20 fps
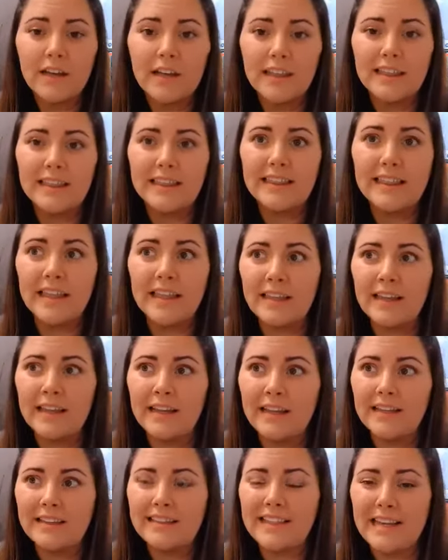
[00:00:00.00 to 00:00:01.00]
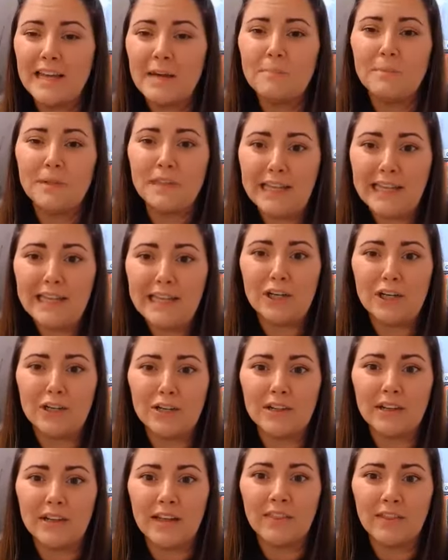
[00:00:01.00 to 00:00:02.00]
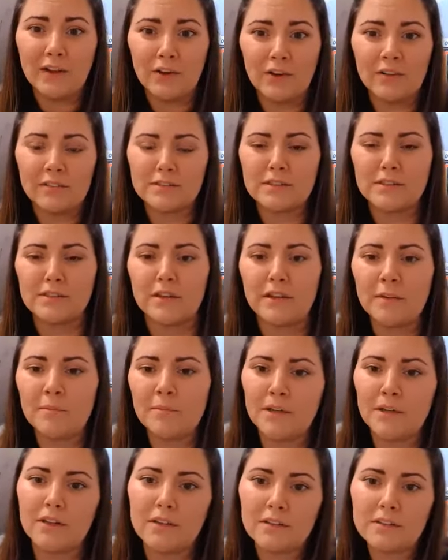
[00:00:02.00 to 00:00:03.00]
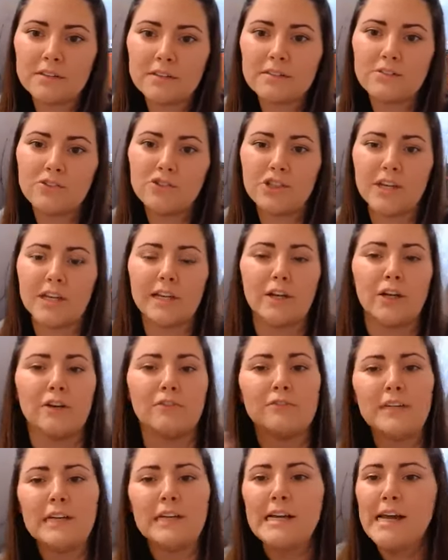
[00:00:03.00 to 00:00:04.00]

then they they get beleaguered and they're sorry my dog's shaking off